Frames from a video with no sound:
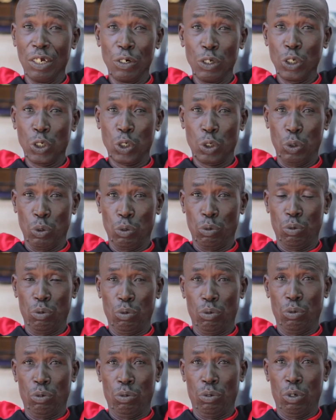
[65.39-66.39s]
rescued
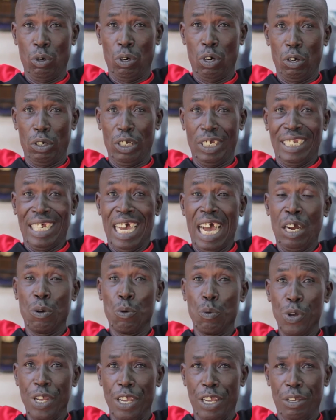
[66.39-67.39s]
in
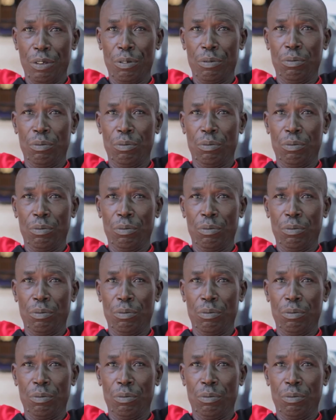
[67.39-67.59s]
highway.